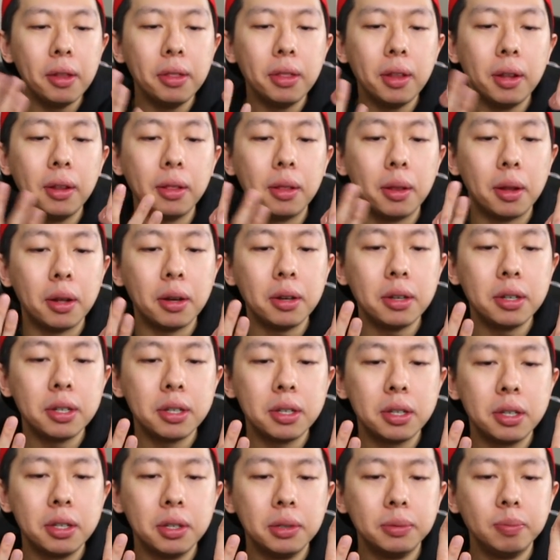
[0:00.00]
And the
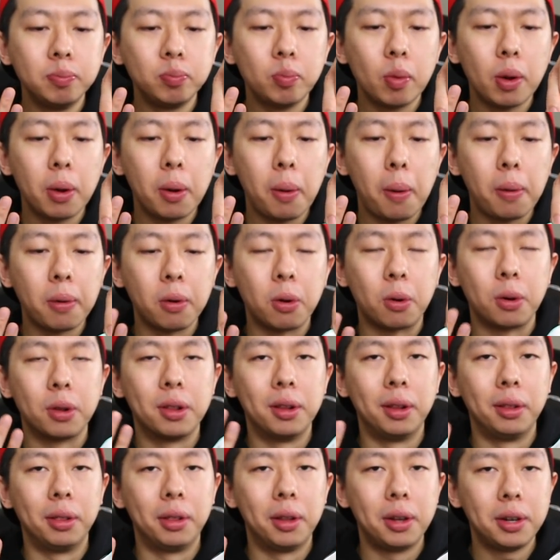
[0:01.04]
look, or
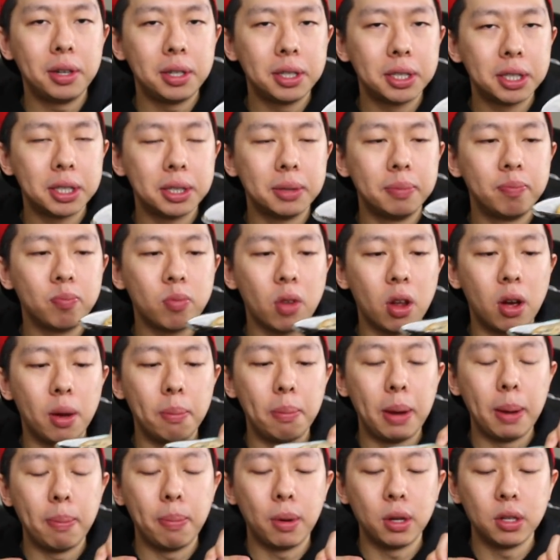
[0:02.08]
the looks
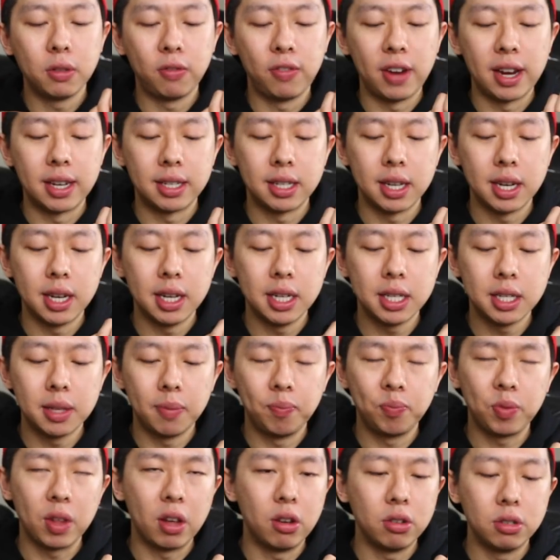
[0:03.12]
on people's
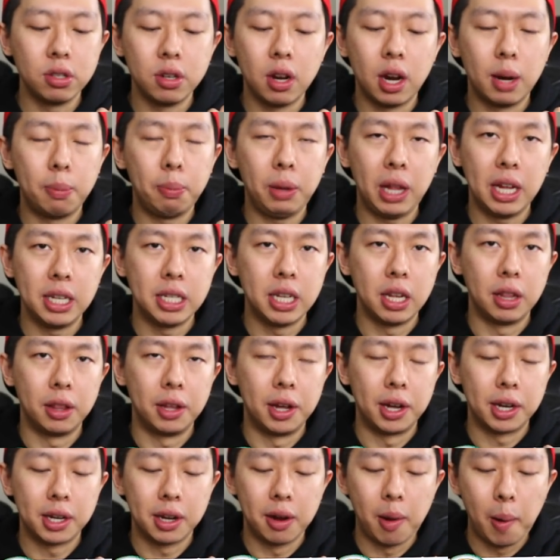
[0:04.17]
faces, it was not a pleasant
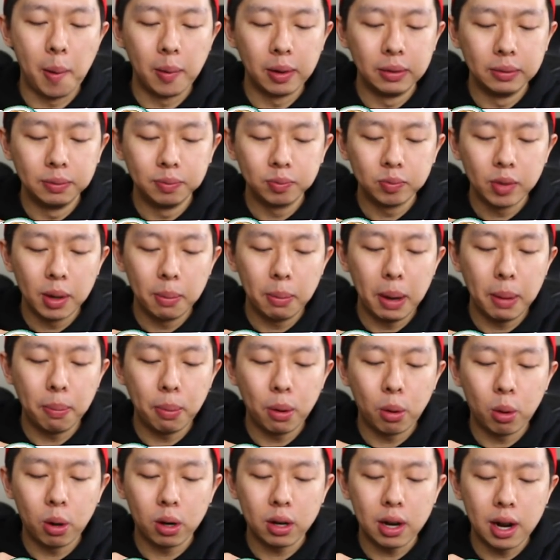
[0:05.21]
look.
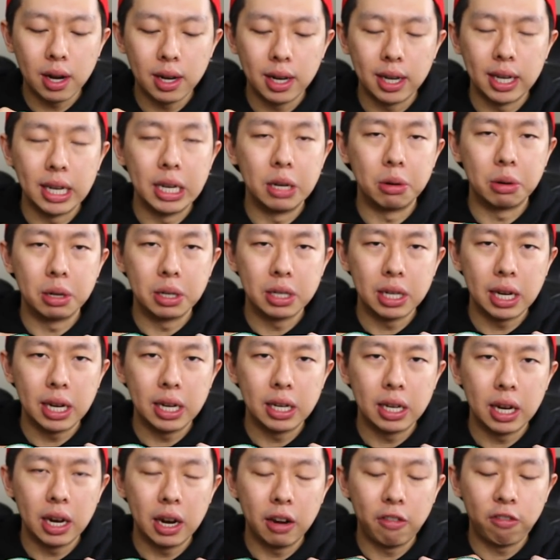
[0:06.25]
People were kind of
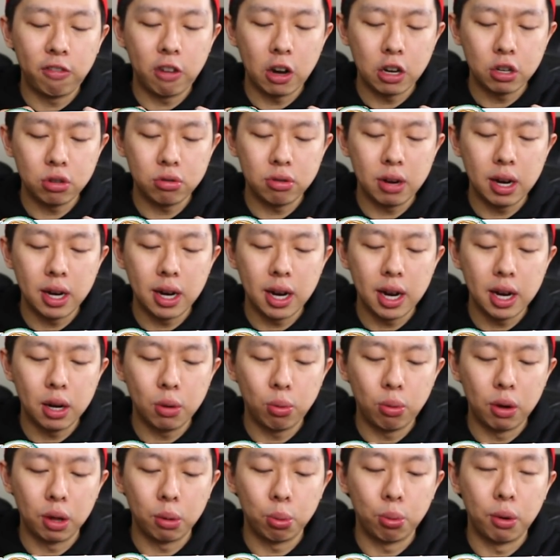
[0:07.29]
irritated,
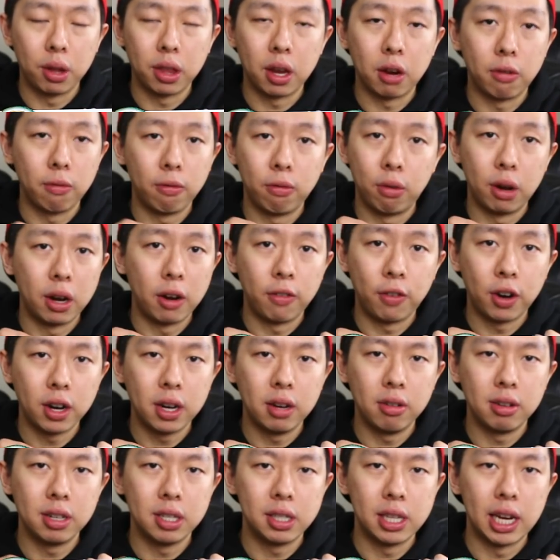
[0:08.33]
frustrated with whatever
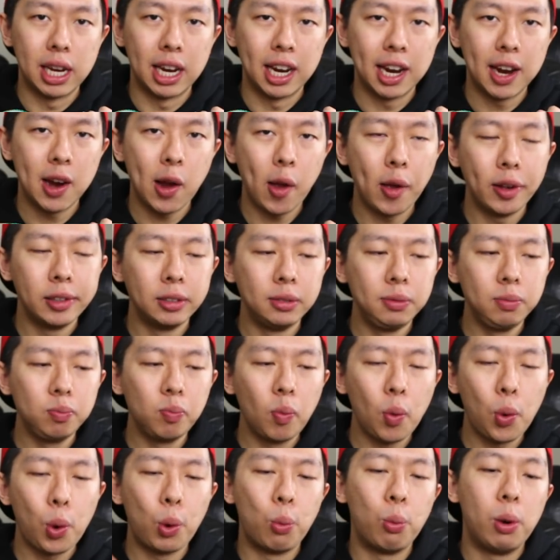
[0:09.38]
he was saying.
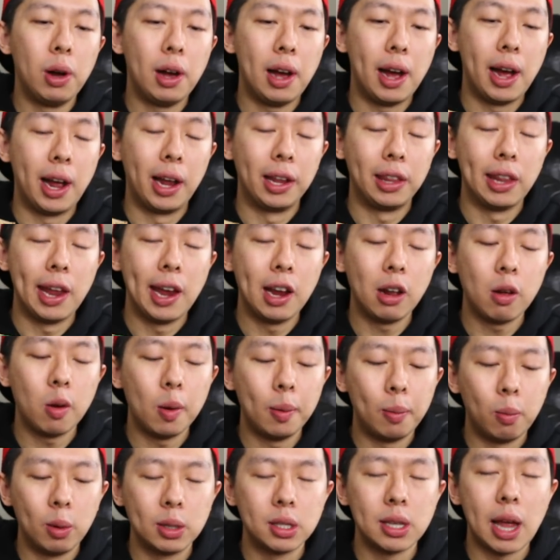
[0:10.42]
What I think
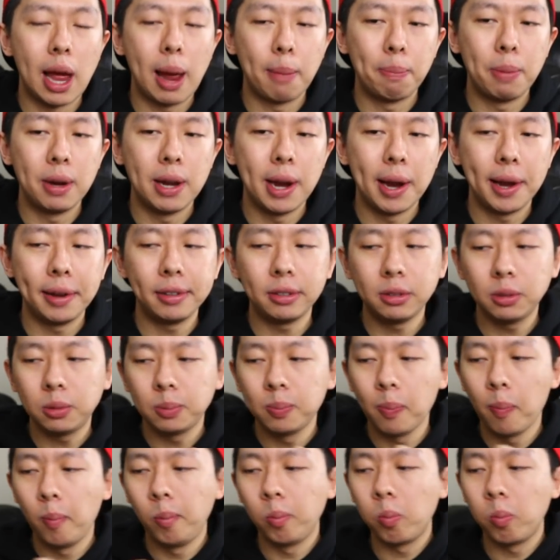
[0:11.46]
was happening,